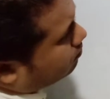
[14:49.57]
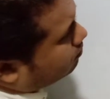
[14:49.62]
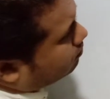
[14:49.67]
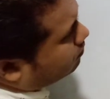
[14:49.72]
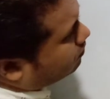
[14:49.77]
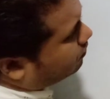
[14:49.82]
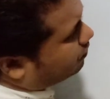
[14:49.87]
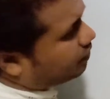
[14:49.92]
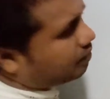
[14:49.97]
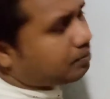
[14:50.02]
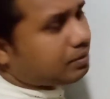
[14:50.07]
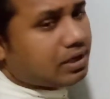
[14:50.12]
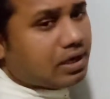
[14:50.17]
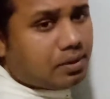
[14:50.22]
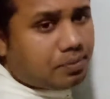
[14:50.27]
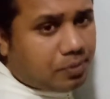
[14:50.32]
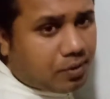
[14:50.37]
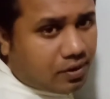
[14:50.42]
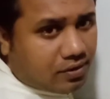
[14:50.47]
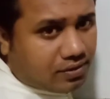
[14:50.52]
familiar
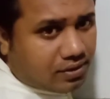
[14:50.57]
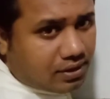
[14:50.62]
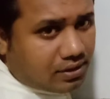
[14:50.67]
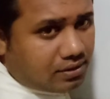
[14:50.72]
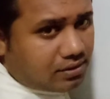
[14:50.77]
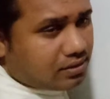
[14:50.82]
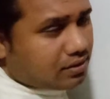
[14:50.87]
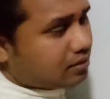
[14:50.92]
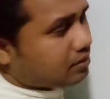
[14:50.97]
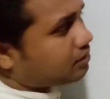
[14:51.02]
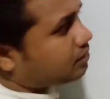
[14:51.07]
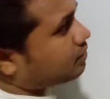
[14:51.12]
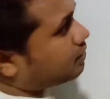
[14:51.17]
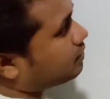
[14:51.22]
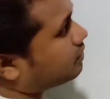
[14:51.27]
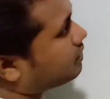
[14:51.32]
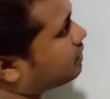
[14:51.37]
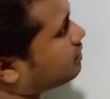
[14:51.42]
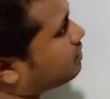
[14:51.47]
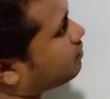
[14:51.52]
process,
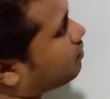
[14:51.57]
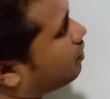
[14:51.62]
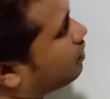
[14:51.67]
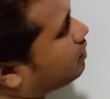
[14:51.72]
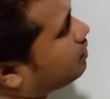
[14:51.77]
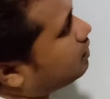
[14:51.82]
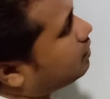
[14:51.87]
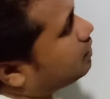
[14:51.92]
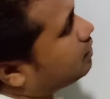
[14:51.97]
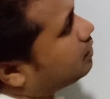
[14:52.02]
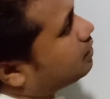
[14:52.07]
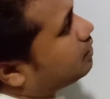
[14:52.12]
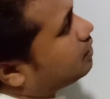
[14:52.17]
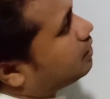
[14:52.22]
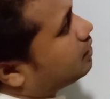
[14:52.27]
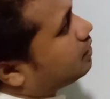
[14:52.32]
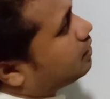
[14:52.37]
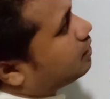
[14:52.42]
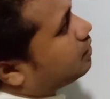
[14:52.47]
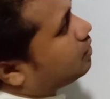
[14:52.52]
this one,
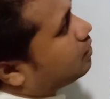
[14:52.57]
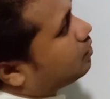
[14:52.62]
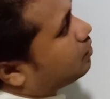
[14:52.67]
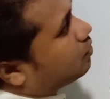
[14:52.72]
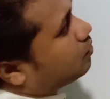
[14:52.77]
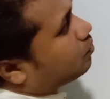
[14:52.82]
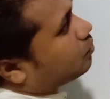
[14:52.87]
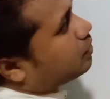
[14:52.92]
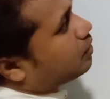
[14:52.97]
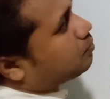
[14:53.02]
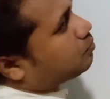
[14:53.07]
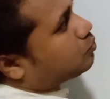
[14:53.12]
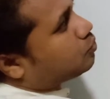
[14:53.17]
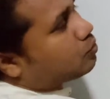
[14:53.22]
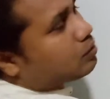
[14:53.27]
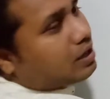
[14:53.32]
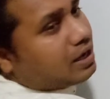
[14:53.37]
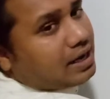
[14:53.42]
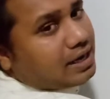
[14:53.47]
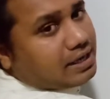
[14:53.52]
we have to
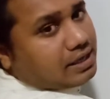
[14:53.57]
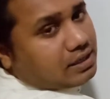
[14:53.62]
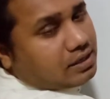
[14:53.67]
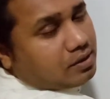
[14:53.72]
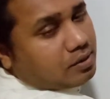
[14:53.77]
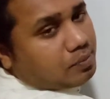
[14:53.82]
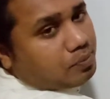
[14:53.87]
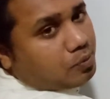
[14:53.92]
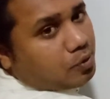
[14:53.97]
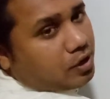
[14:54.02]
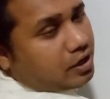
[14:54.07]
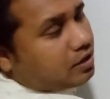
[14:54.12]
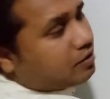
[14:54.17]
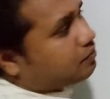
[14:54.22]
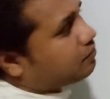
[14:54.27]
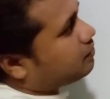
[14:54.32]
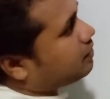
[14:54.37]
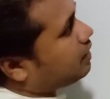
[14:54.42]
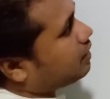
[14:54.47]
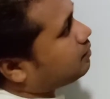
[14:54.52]
write
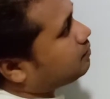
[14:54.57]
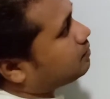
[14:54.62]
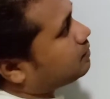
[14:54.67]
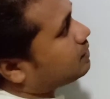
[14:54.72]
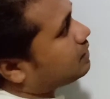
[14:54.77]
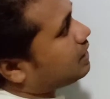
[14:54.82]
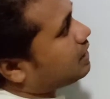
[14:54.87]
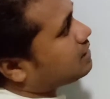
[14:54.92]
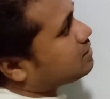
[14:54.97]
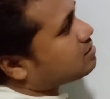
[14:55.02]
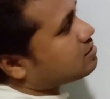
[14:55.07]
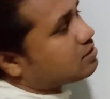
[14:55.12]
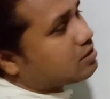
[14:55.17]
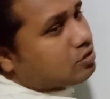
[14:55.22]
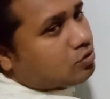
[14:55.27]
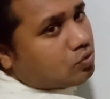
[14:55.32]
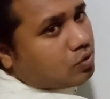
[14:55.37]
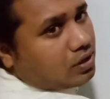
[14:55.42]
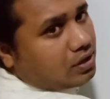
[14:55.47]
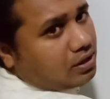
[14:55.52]
0.5 less
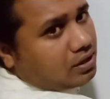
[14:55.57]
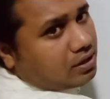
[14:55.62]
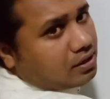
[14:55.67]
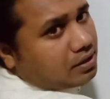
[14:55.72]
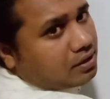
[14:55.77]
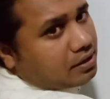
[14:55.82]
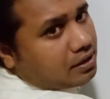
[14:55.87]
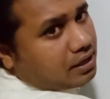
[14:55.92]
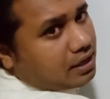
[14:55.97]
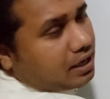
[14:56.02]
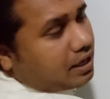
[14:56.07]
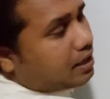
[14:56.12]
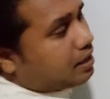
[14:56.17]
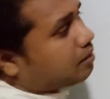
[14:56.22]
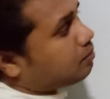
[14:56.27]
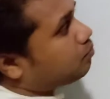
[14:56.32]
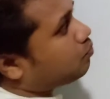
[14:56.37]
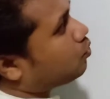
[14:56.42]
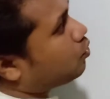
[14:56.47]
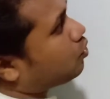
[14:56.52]
this one
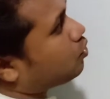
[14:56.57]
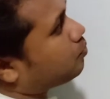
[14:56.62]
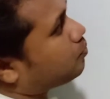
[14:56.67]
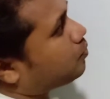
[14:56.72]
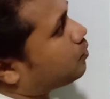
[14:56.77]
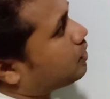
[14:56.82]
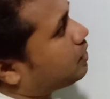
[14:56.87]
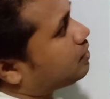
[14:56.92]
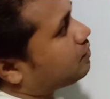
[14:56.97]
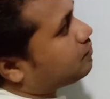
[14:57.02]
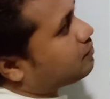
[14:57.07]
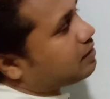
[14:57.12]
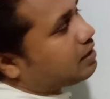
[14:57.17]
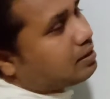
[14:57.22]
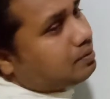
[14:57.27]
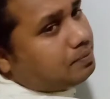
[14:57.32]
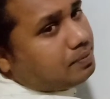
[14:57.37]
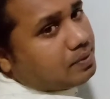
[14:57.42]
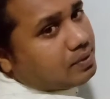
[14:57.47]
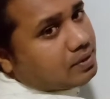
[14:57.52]
and more
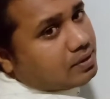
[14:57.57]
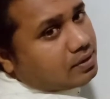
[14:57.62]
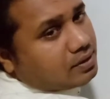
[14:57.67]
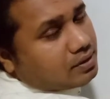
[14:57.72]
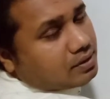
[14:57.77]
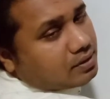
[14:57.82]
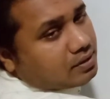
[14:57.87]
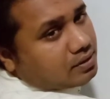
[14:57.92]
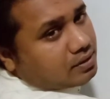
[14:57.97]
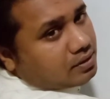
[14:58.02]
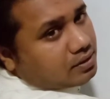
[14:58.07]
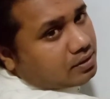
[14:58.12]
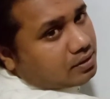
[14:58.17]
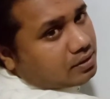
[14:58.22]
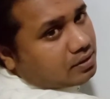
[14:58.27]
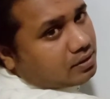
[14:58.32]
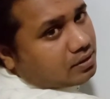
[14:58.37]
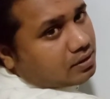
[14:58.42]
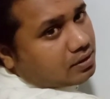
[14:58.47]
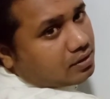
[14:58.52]
0.5
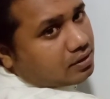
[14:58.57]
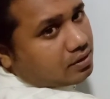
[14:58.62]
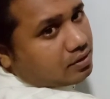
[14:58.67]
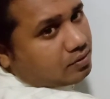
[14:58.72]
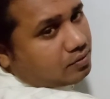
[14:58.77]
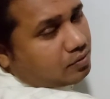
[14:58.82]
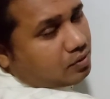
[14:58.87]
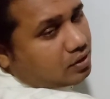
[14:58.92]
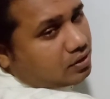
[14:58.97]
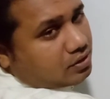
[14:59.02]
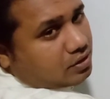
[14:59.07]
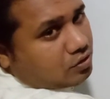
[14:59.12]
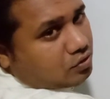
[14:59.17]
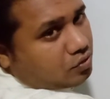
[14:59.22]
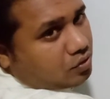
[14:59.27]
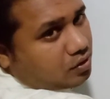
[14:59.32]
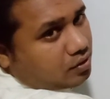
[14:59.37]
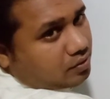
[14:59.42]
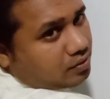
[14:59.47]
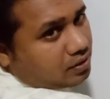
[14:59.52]
for this
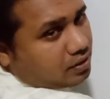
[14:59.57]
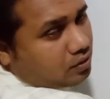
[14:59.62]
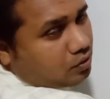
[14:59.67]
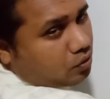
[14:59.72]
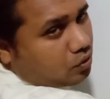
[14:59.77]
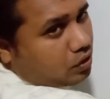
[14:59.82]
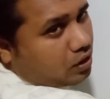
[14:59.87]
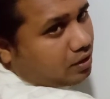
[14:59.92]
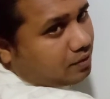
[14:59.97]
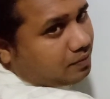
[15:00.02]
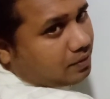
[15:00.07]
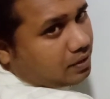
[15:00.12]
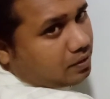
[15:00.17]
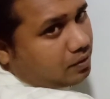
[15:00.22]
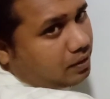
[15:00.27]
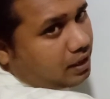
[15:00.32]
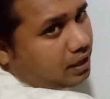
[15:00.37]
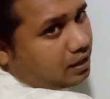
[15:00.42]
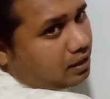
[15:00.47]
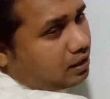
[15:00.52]
one. lower value
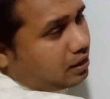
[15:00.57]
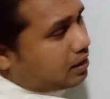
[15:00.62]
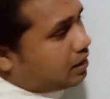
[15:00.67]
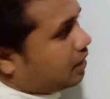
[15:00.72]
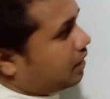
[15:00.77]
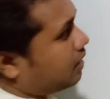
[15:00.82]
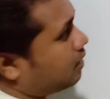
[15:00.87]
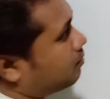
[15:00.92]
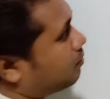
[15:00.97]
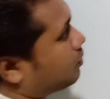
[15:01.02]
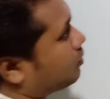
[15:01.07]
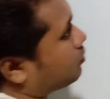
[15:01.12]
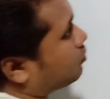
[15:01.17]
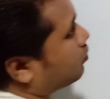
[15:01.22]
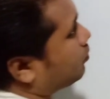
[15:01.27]
and higher value. So